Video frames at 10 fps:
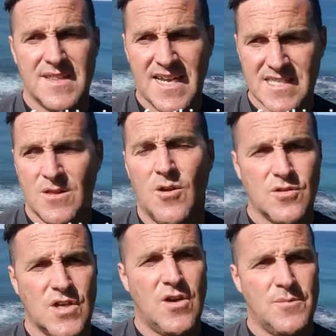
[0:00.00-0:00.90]
And that is a
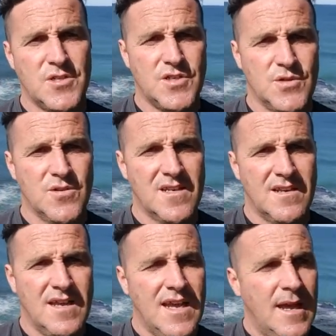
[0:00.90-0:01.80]
long time to do it,
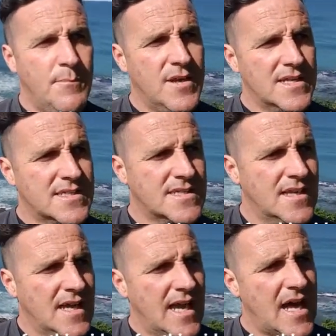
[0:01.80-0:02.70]
but it's
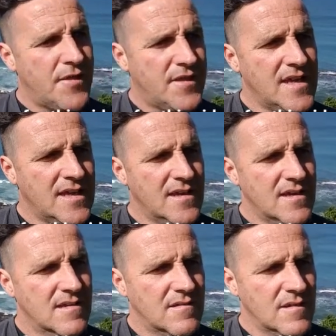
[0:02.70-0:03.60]
a thing,